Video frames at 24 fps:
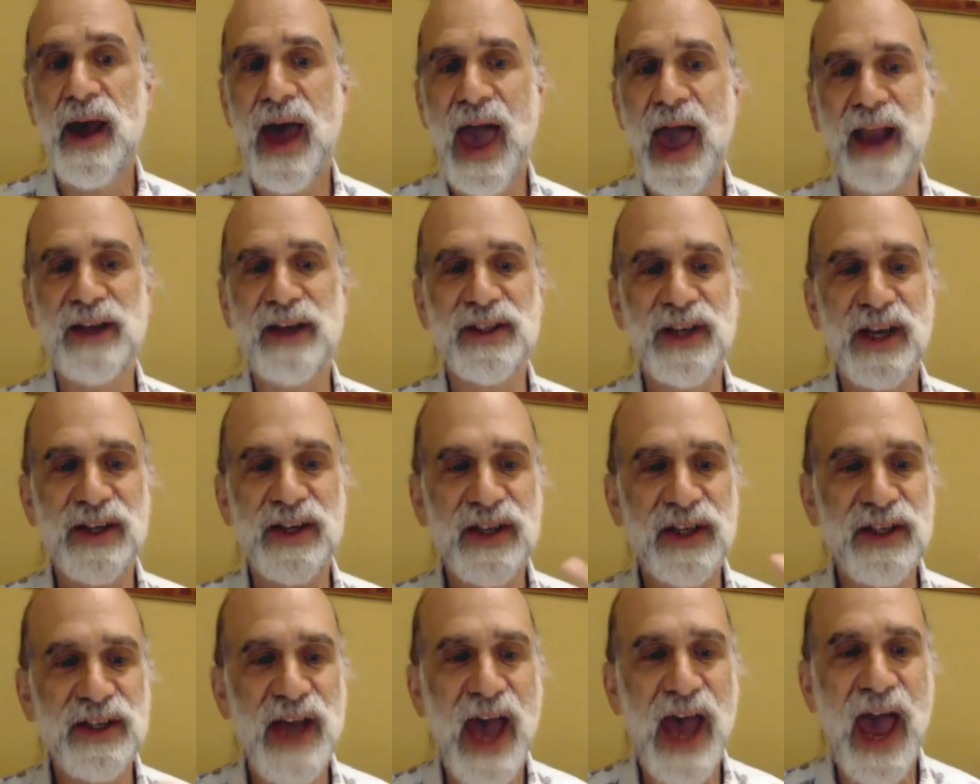hacks against
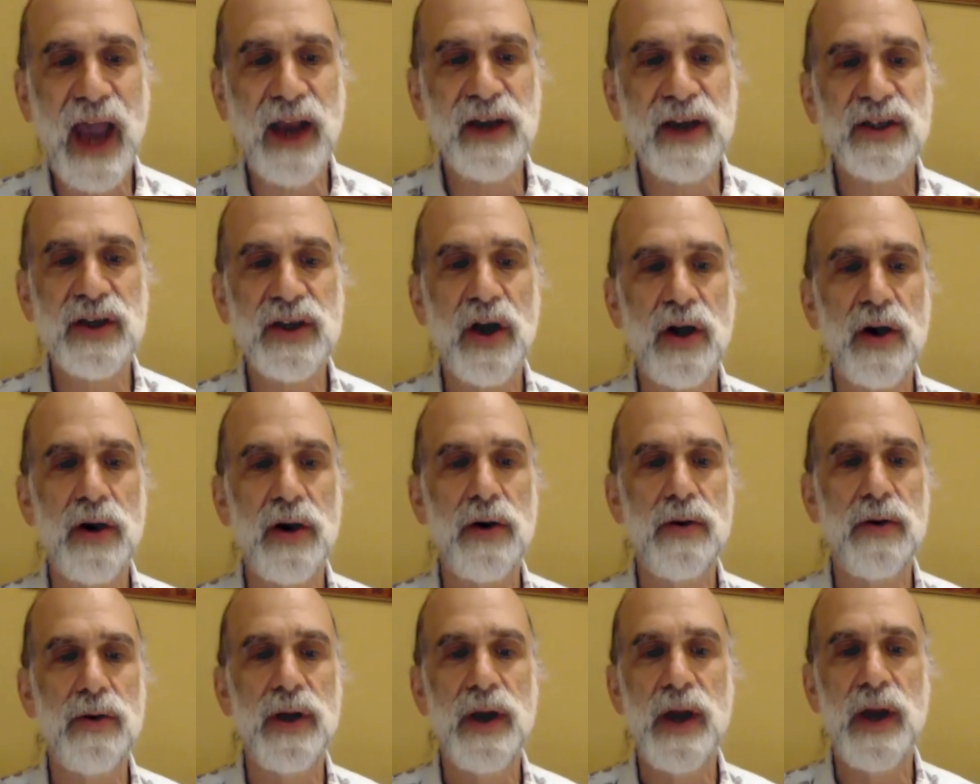the tax
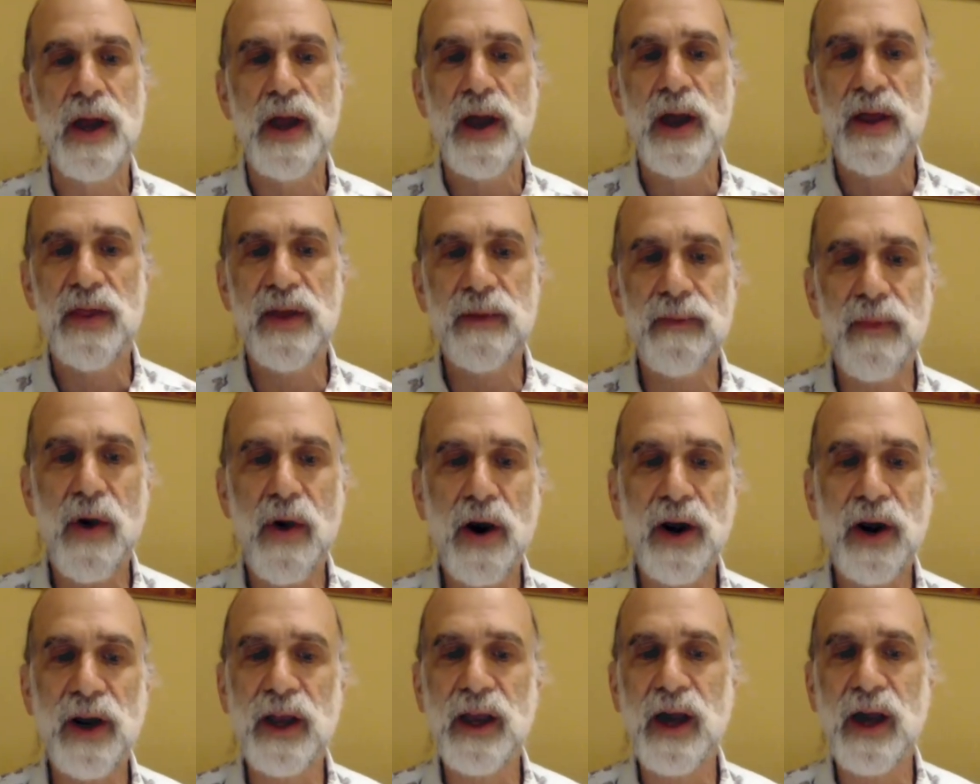code, the
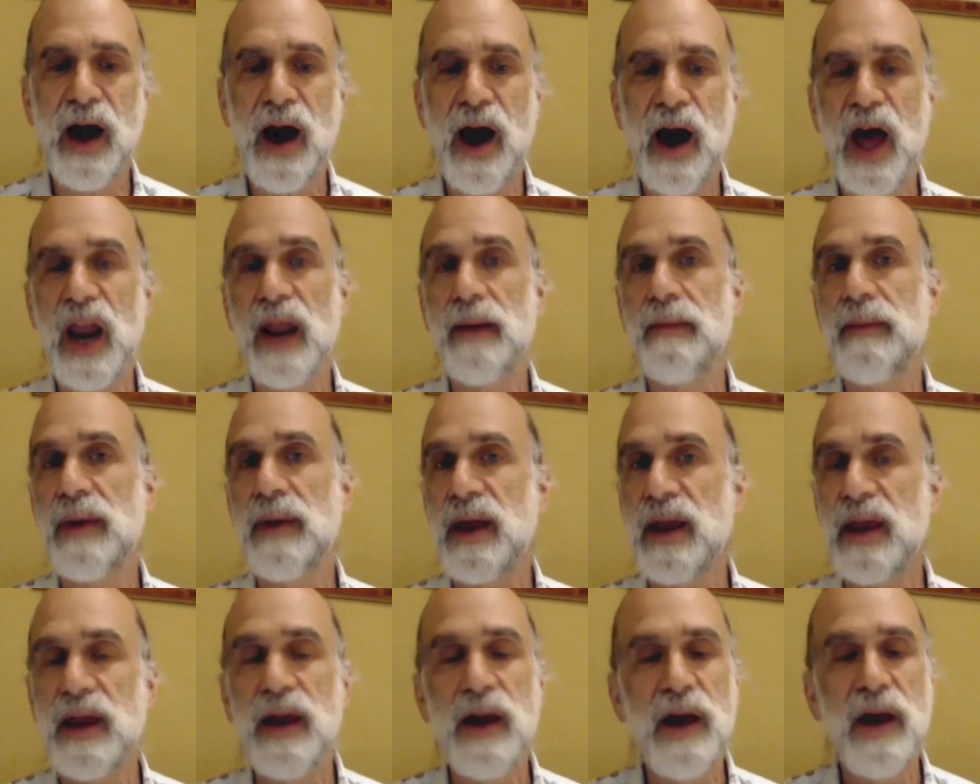market
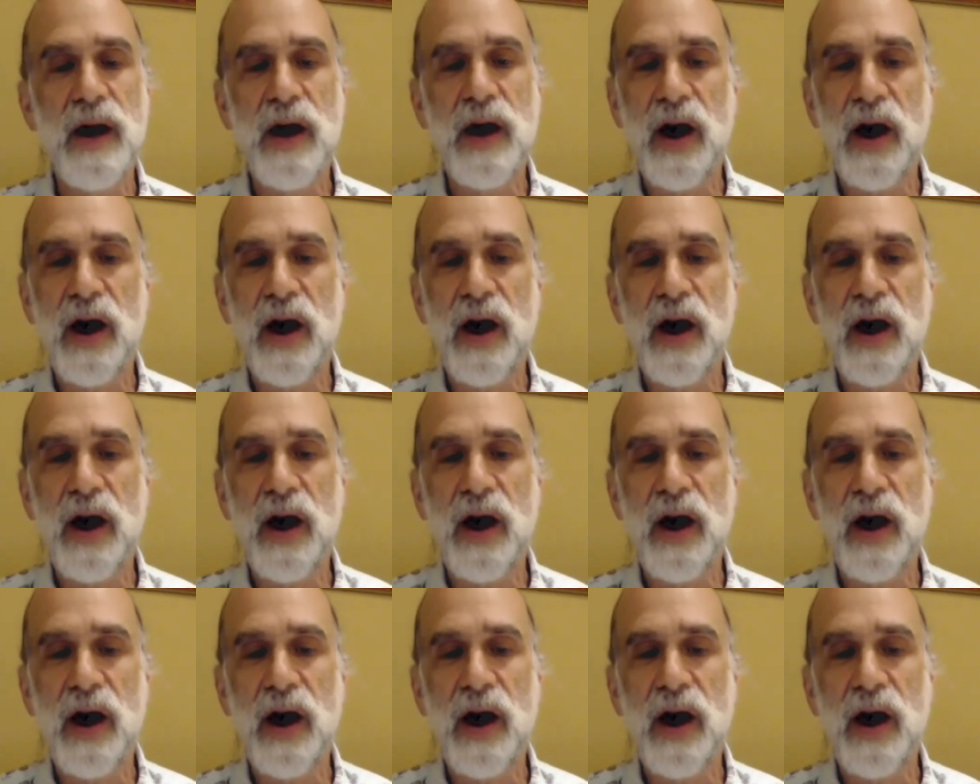economy,